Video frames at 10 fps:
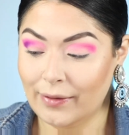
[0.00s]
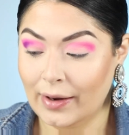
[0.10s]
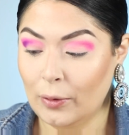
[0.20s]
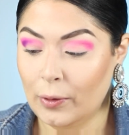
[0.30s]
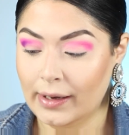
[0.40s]

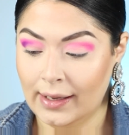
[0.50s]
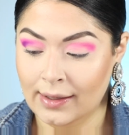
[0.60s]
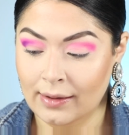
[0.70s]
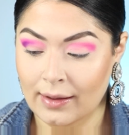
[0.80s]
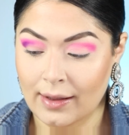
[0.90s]

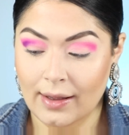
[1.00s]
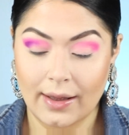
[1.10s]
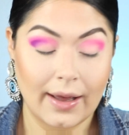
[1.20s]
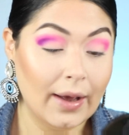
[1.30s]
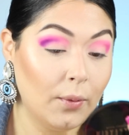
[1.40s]
recording,
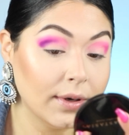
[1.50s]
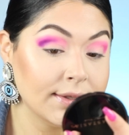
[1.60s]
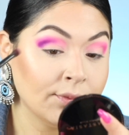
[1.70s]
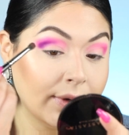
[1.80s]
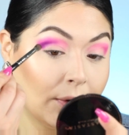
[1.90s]
I
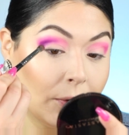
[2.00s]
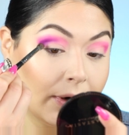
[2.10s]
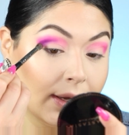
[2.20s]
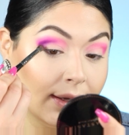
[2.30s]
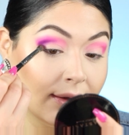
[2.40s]
wasn't
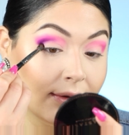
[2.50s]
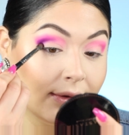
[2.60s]
recording.